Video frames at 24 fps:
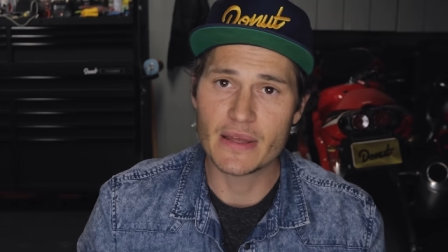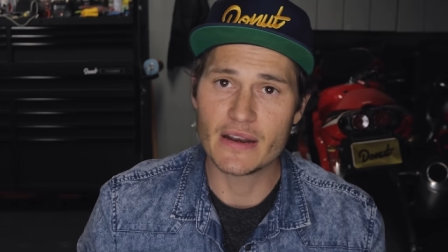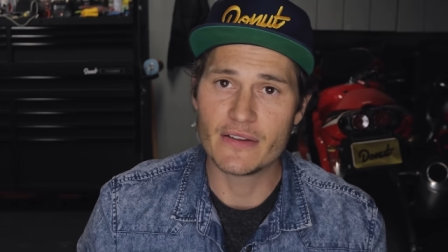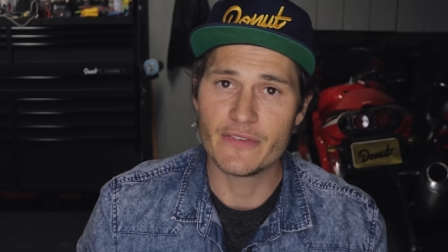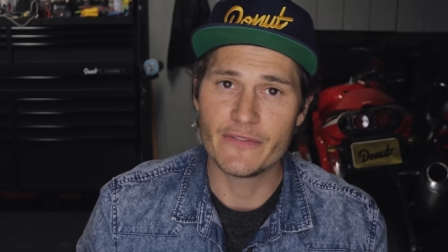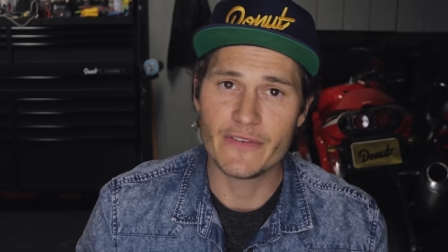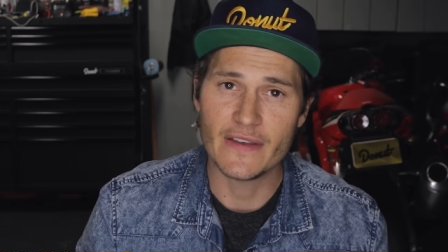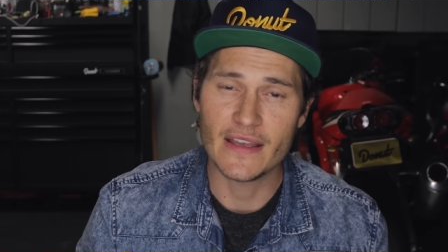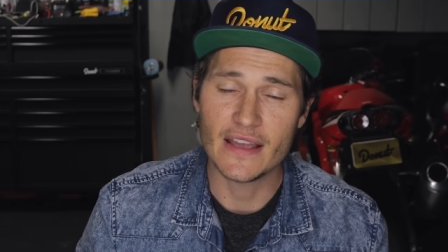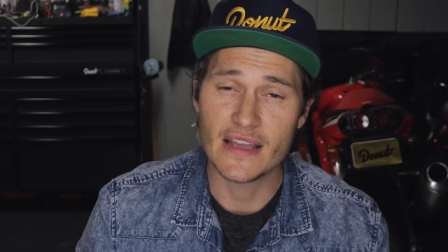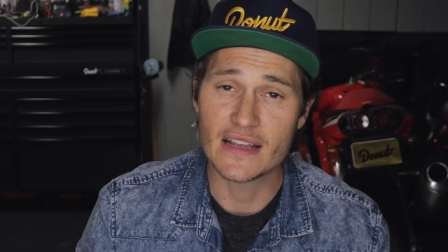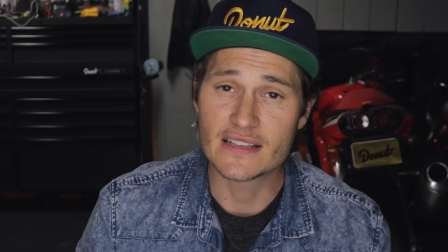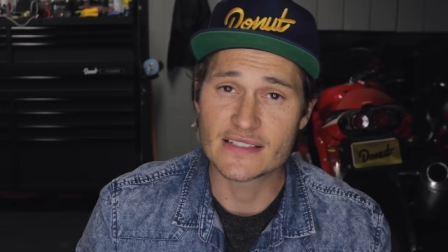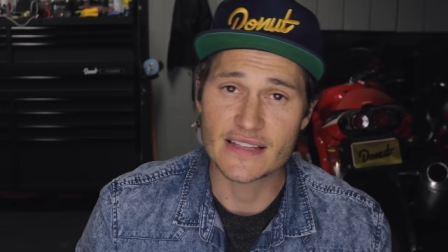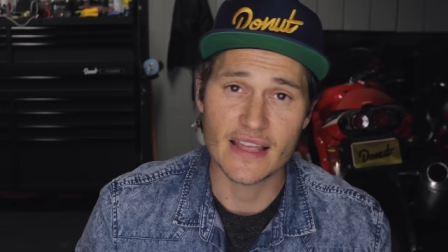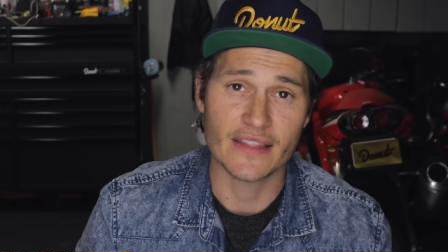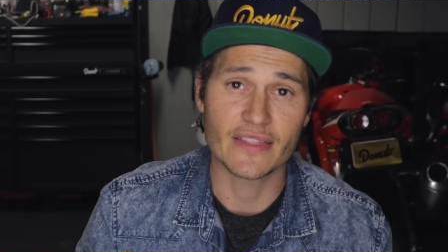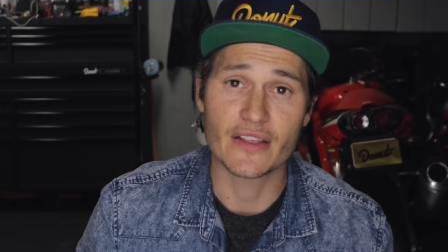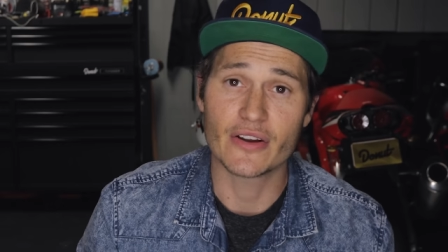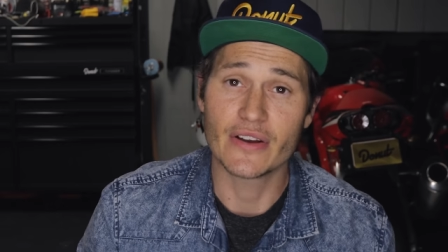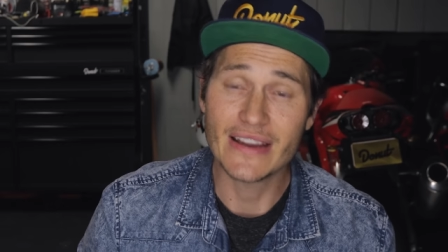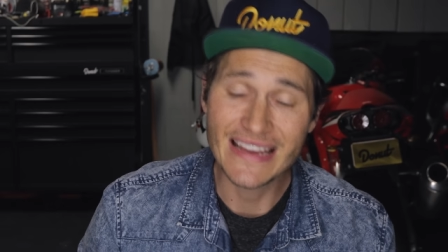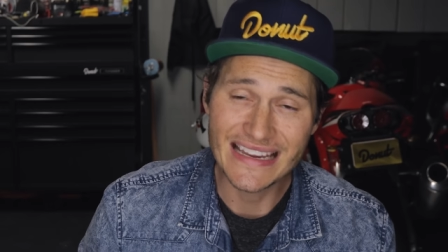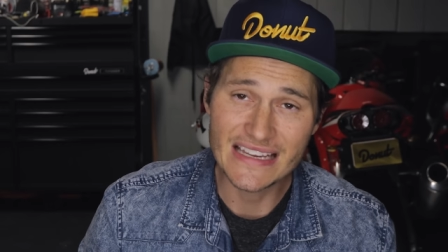benefit is
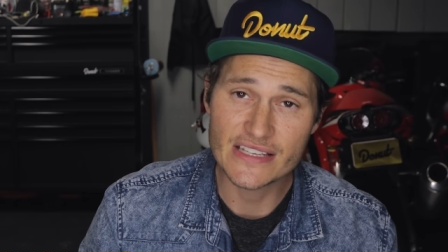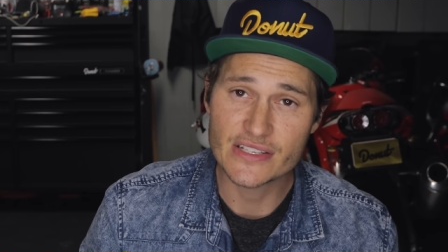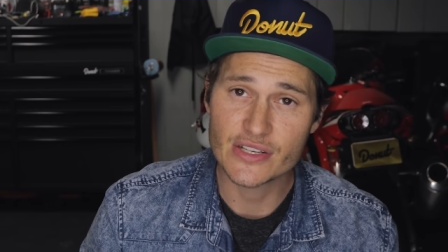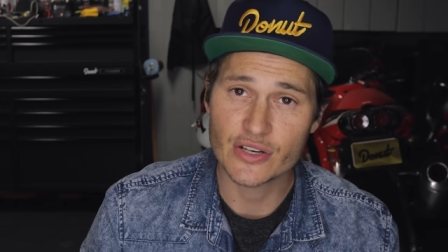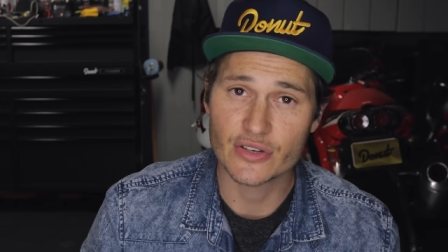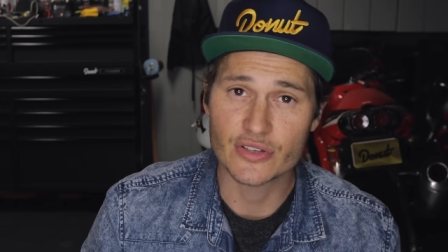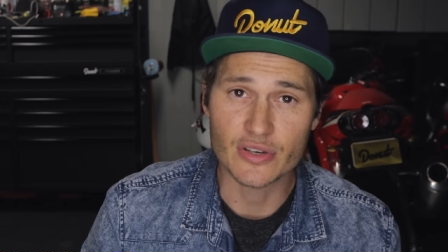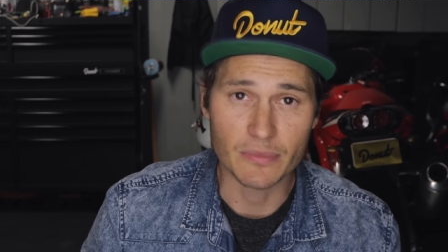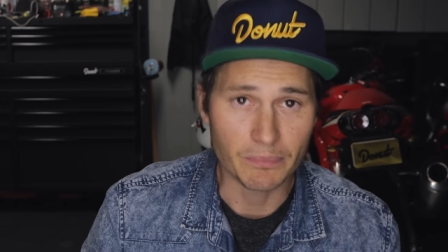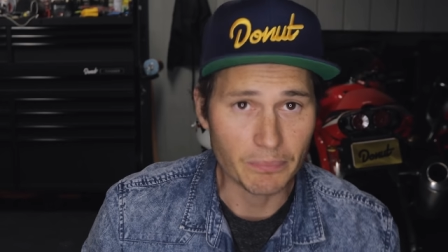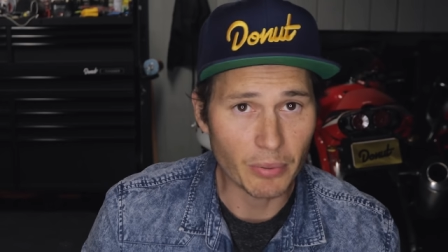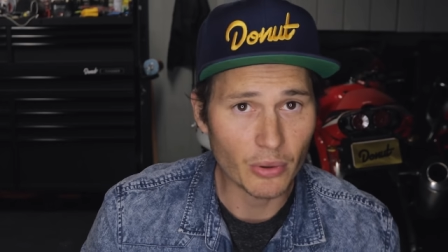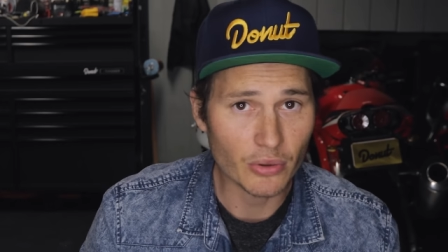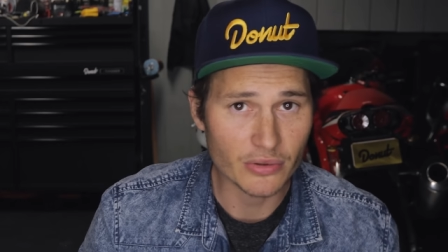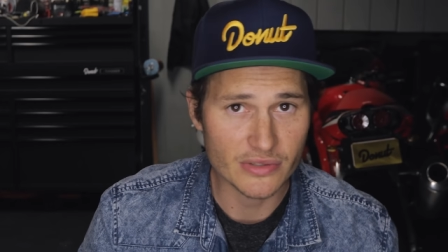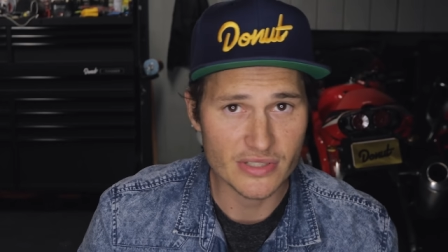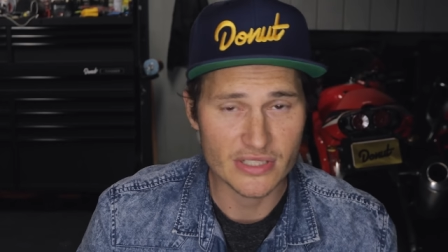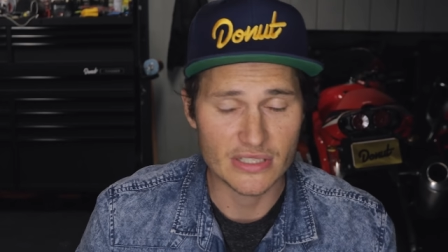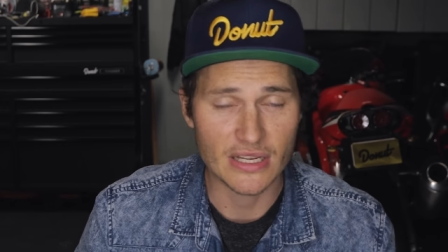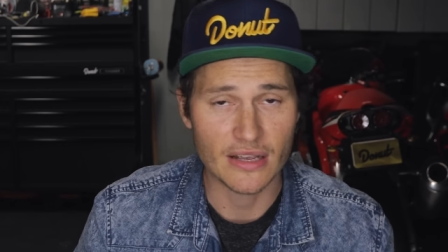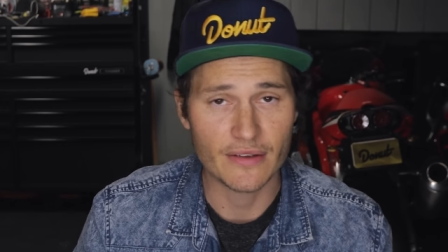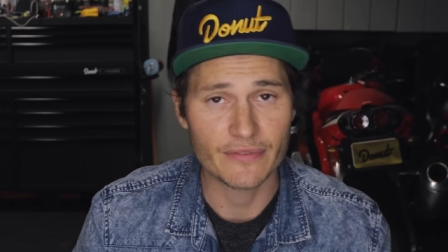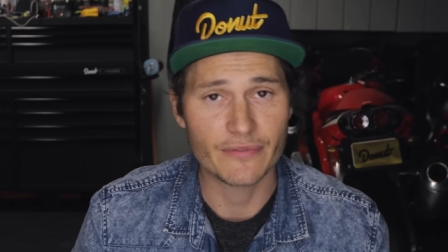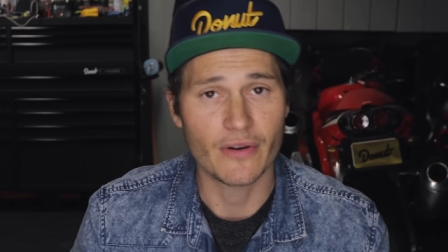that they're easier to
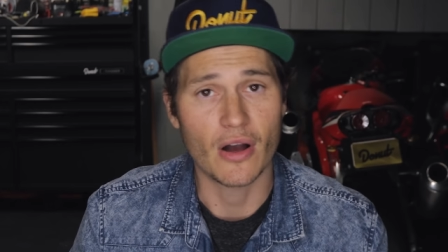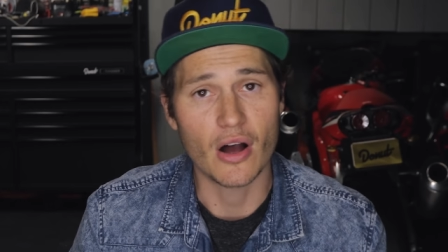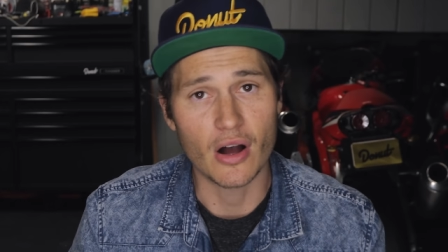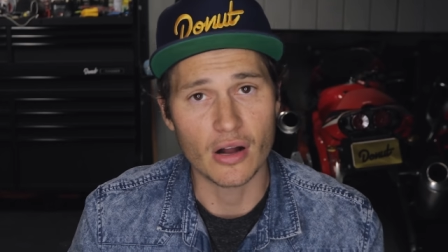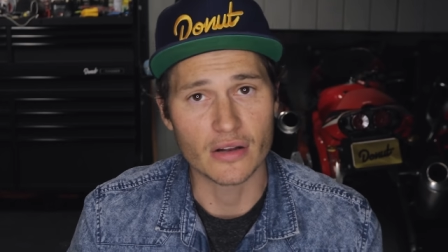bolt stuff